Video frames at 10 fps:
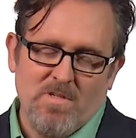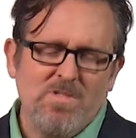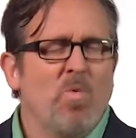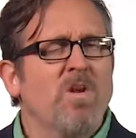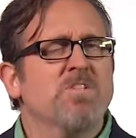
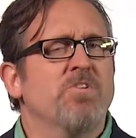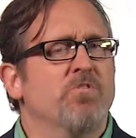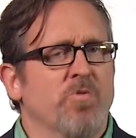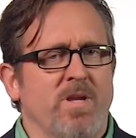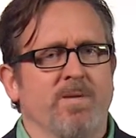So what is the
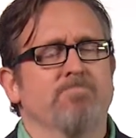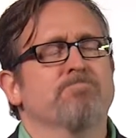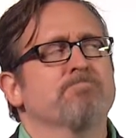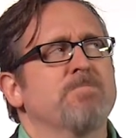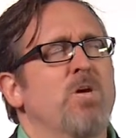dream?
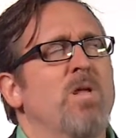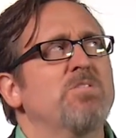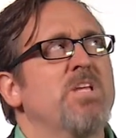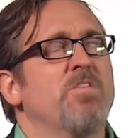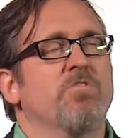Well, I
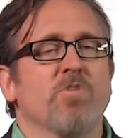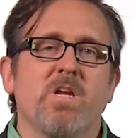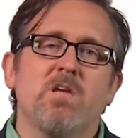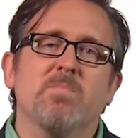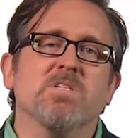would say the
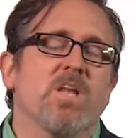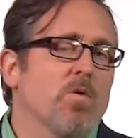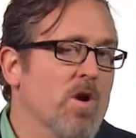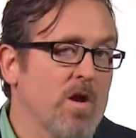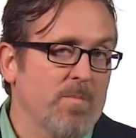dream is
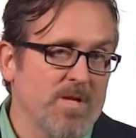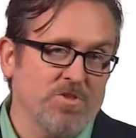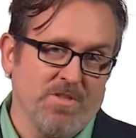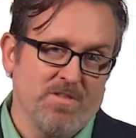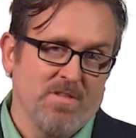network
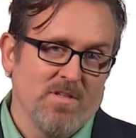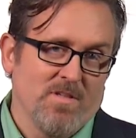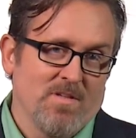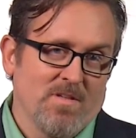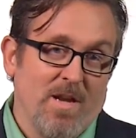automation.
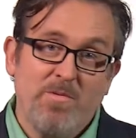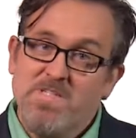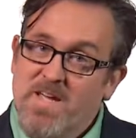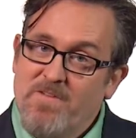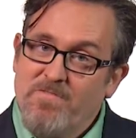And I would
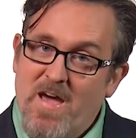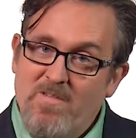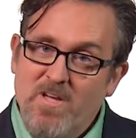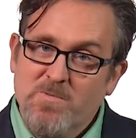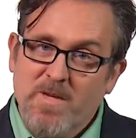cite
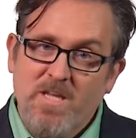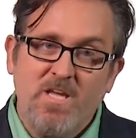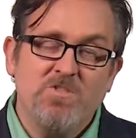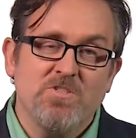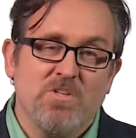five
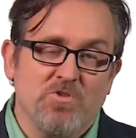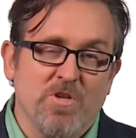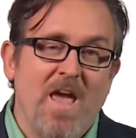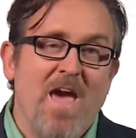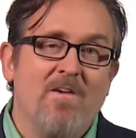expectations that you
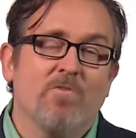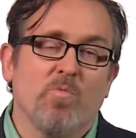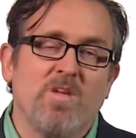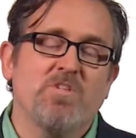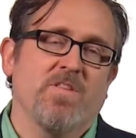should have for
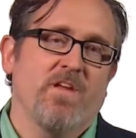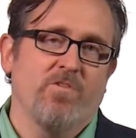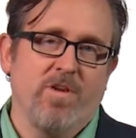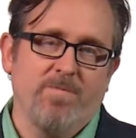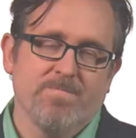reaching that
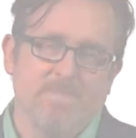dream.